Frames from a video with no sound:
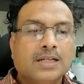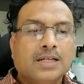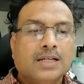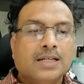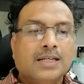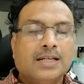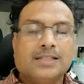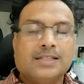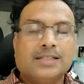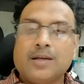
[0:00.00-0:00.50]

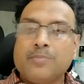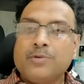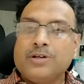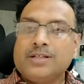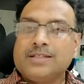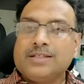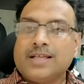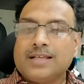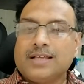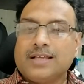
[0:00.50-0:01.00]
Yeah, someone
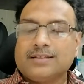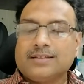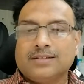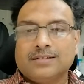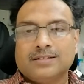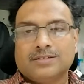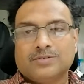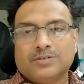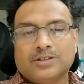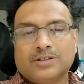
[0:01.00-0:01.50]
is asking
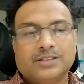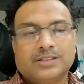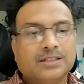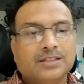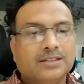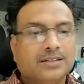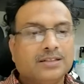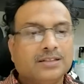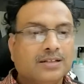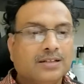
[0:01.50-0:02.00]
this
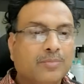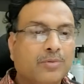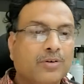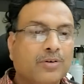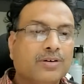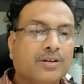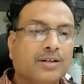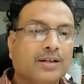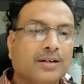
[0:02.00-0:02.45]
question about